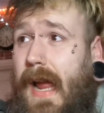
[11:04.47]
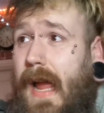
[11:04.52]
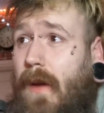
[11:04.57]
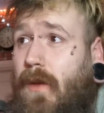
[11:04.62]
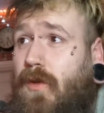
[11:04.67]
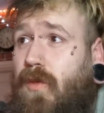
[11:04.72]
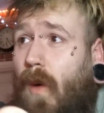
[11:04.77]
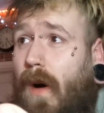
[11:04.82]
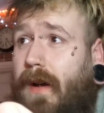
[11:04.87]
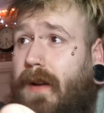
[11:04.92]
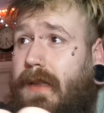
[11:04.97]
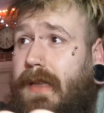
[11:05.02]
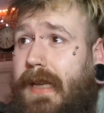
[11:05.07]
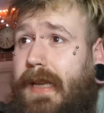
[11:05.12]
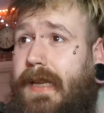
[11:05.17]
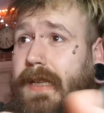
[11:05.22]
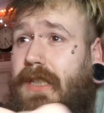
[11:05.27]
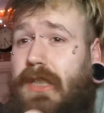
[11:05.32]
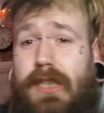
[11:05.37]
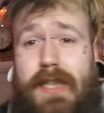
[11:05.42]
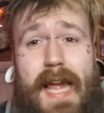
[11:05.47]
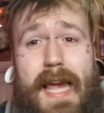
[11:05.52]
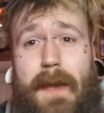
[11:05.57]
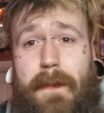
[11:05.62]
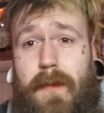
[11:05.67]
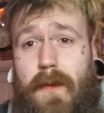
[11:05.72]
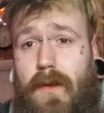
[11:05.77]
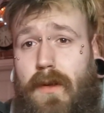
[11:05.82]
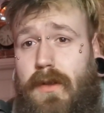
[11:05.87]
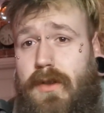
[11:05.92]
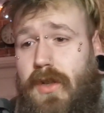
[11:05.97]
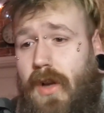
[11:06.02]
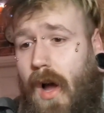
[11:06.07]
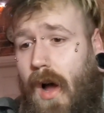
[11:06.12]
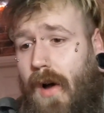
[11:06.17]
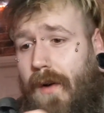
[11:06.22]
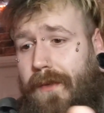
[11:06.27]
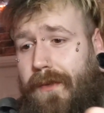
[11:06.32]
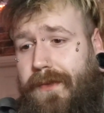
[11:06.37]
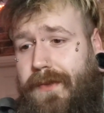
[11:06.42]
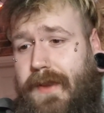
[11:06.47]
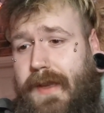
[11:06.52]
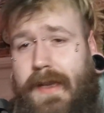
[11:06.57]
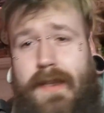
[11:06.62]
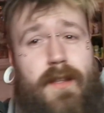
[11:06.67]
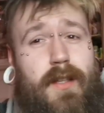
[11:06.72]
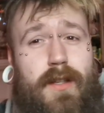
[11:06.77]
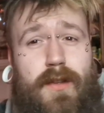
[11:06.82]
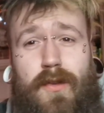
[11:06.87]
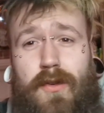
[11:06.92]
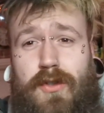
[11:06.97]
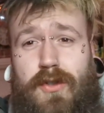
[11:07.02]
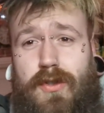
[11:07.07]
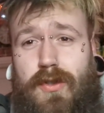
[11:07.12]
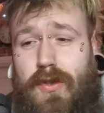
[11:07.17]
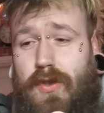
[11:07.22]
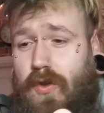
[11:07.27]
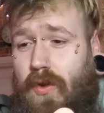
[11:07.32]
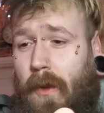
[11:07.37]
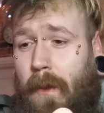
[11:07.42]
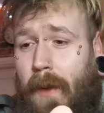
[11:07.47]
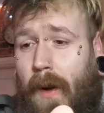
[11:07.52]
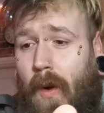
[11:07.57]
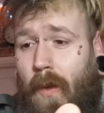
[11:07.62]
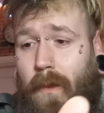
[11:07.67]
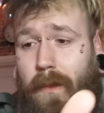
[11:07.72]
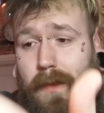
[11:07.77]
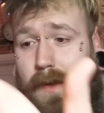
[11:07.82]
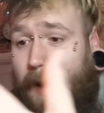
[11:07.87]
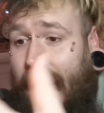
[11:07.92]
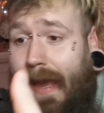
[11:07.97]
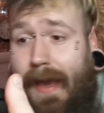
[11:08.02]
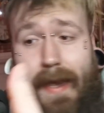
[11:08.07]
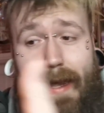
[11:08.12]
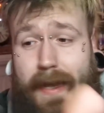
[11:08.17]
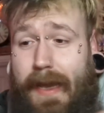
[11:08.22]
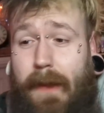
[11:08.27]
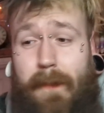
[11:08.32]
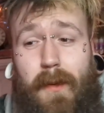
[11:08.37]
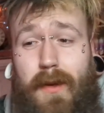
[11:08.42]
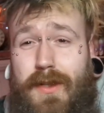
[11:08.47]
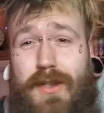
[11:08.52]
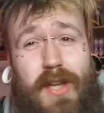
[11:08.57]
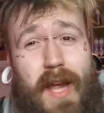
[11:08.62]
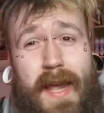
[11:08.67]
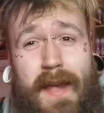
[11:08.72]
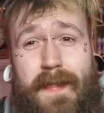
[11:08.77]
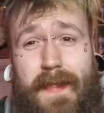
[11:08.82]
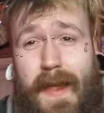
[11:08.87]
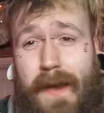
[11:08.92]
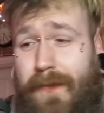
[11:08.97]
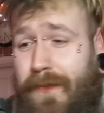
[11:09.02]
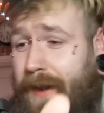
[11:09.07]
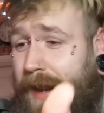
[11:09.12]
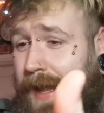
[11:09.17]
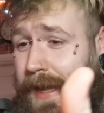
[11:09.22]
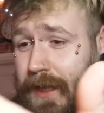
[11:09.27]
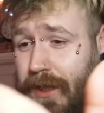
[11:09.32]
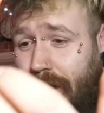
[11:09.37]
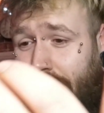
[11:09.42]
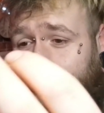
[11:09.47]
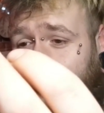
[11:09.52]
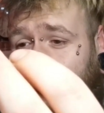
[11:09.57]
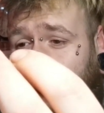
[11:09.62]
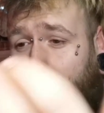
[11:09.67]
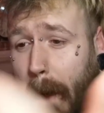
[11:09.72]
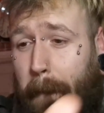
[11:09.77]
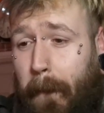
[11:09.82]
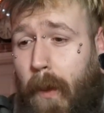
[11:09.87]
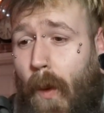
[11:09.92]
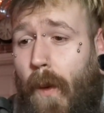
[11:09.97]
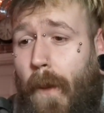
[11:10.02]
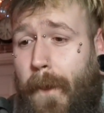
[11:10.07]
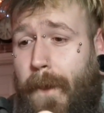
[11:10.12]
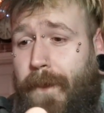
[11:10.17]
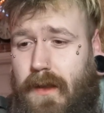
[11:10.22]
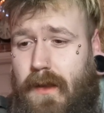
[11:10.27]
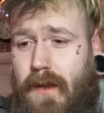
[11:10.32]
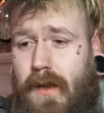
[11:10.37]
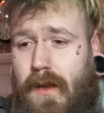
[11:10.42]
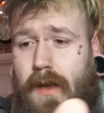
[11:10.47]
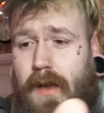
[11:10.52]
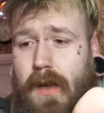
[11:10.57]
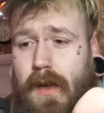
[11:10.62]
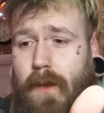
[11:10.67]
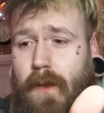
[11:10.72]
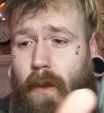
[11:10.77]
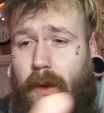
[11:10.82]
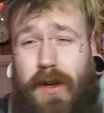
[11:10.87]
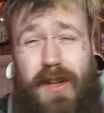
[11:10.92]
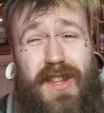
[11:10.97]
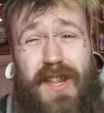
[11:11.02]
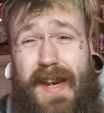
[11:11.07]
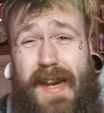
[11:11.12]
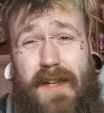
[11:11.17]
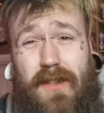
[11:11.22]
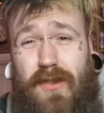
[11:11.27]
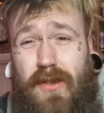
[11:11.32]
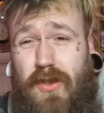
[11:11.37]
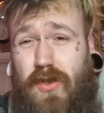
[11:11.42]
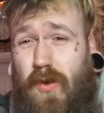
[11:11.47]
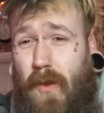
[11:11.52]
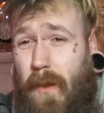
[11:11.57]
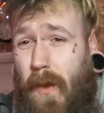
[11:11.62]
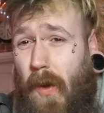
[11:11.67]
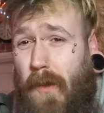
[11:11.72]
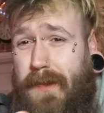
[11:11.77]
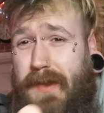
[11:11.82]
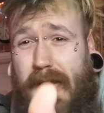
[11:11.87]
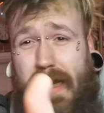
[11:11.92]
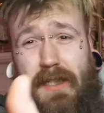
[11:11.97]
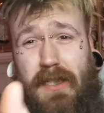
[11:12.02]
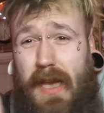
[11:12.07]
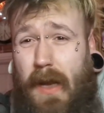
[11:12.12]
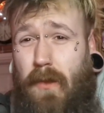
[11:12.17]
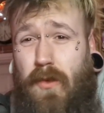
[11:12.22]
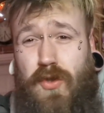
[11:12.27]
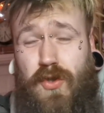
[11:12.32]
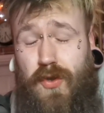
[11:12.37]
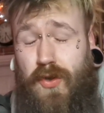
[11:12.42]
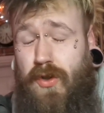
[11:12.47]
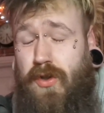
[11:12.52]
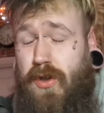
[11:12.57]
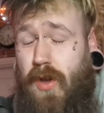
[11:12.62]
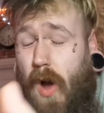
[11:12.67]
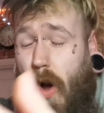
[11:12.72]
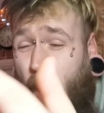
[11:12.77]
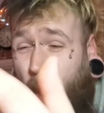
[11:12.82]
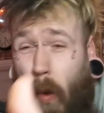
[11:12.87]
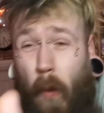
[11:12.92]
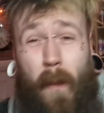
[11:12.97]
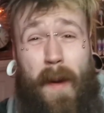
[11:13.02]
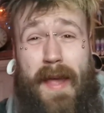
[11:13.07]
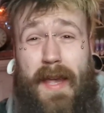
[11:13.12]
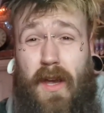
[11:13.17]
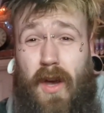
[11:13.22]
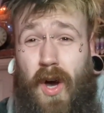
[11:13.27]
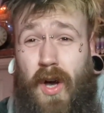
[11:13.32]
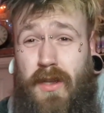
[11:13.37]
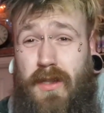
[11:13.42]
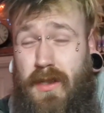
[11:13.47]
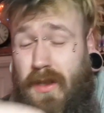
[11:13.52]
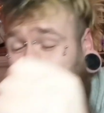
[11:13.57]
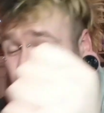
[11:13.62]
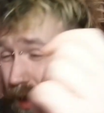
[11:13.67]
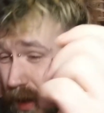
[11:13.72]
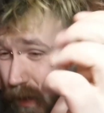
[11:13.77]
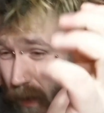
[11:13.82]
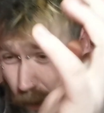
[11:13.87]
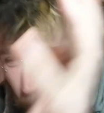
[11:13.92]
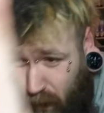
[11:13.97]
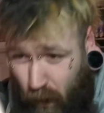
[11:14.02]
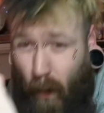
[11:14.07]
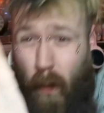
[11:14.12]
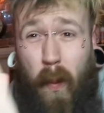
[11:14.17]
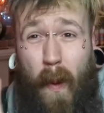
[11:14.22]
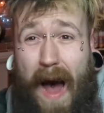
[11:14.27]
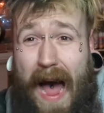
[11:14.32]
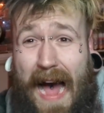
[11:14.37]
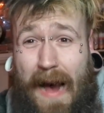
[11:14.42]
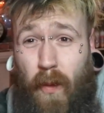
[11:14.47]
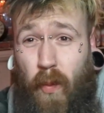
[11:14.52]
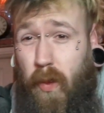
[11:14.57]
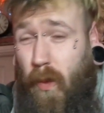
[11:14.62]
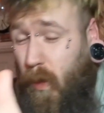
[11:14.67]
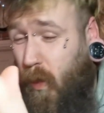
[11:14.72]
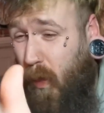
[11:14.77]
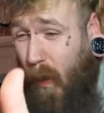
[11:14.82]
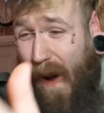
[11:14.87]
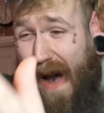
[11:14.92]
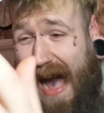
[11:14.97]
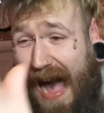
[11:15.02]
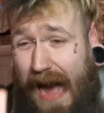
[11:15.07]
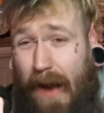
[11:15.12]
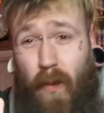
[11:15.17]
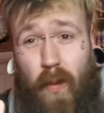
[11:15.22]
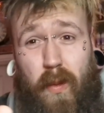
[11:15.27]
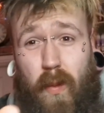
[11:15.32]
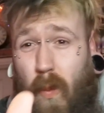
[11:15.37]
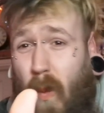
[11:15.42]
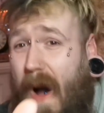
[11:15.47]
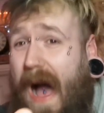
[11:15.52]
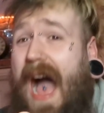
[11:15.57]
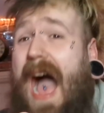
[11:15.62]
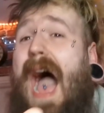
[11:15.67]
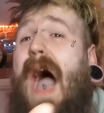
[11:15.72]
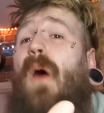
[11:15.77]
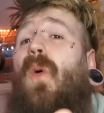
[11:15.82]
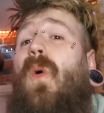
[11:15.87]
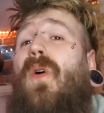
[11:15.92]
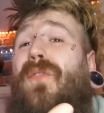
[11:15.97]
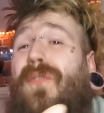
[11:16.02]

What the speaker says: was one of the staples of the introduction to sub-ohm. Like, I keep on saying that phrase, but one of the original sub-ohm tanks that was just, oh my god, wow,